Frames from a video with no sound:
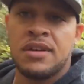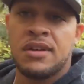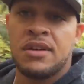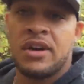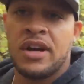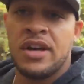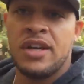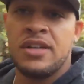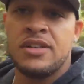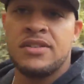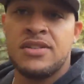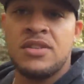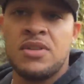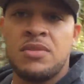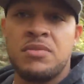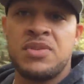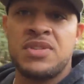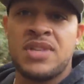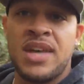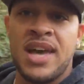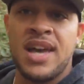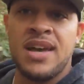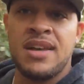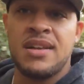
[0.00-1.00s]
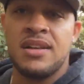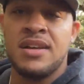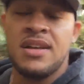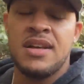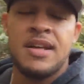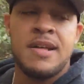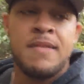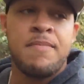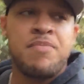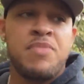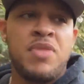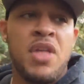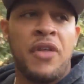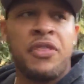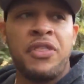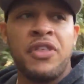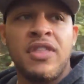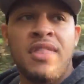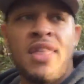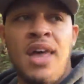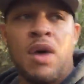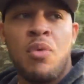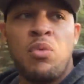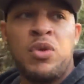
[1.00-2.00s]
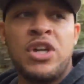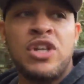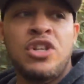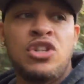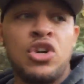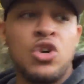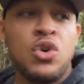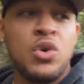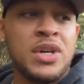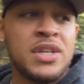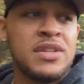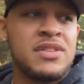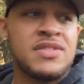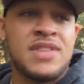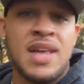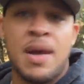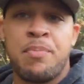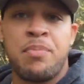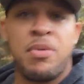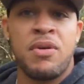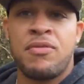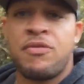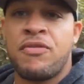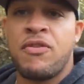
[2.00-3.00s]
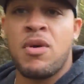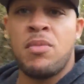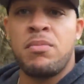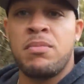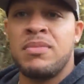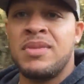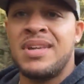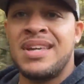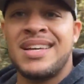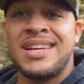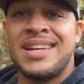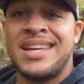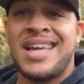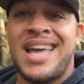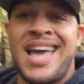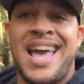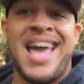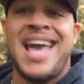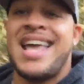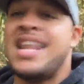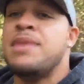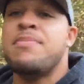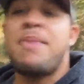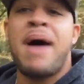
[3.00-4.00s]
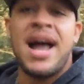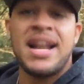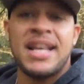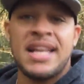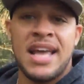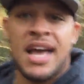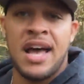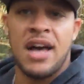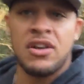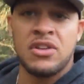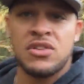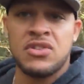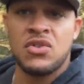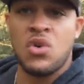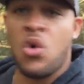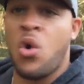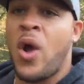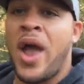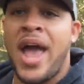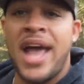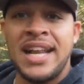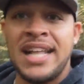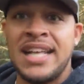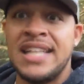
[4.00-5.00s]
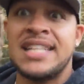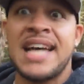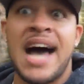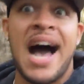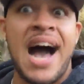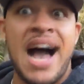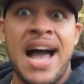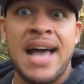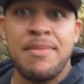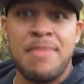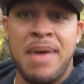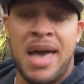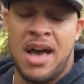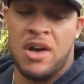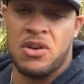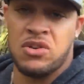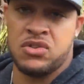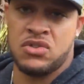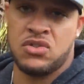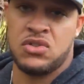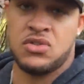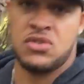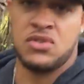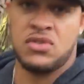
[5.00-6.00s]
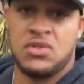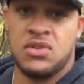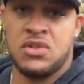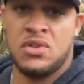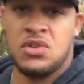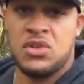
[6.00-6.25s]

All right, you see what I'm saying? Nothing that we do is separate from anybody else or any time else.